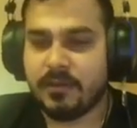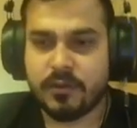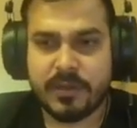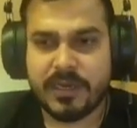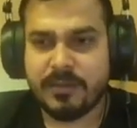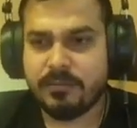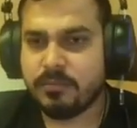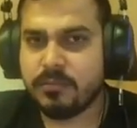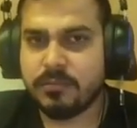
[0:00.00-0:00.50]
You
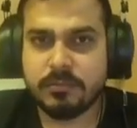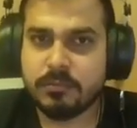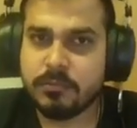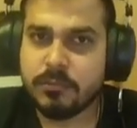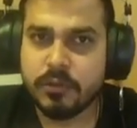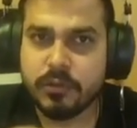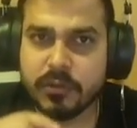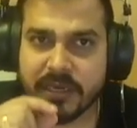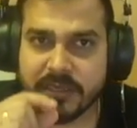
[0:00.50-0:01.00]

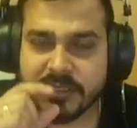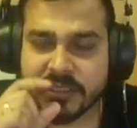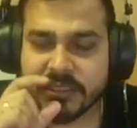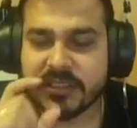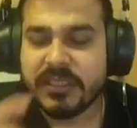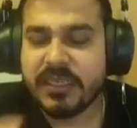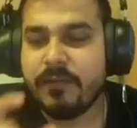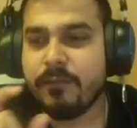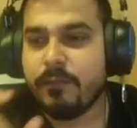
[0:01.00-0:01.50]
can
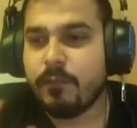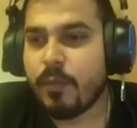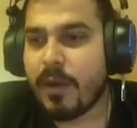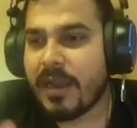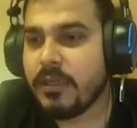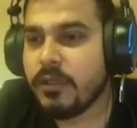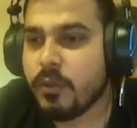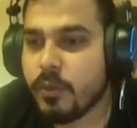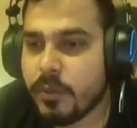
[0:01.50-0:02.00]
just give
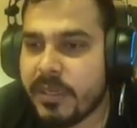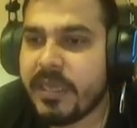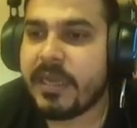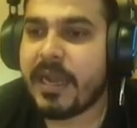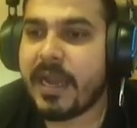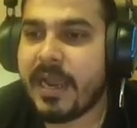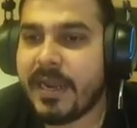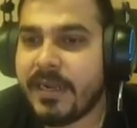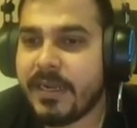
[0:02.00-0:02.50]
one unique
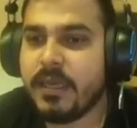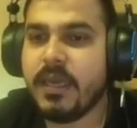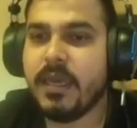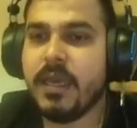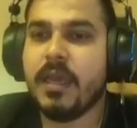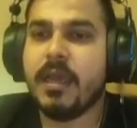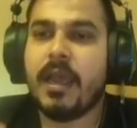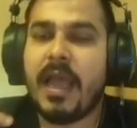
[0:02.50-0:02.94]
ID,